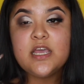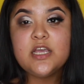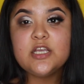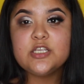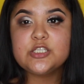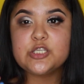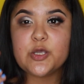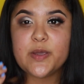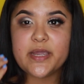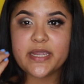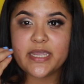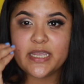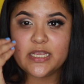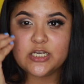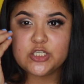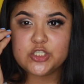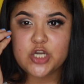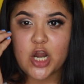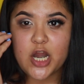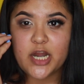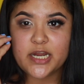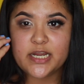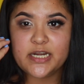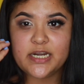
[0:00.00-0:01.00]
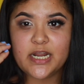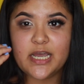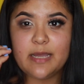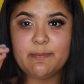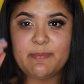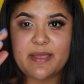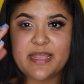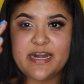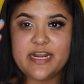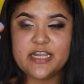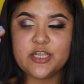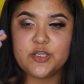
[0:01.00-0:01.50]
so it can darken
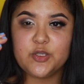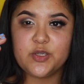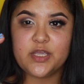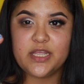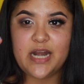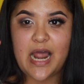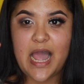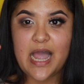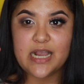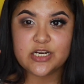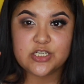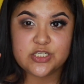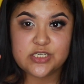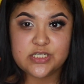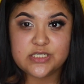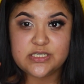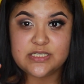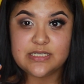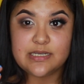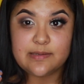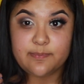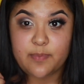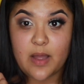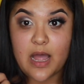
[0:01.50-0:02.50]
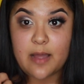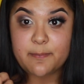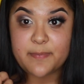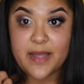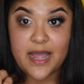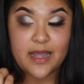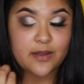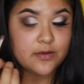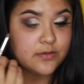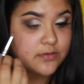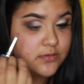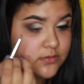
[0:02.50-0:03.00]
up and you can actually see it pop
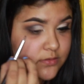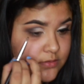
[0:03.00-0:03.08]
out.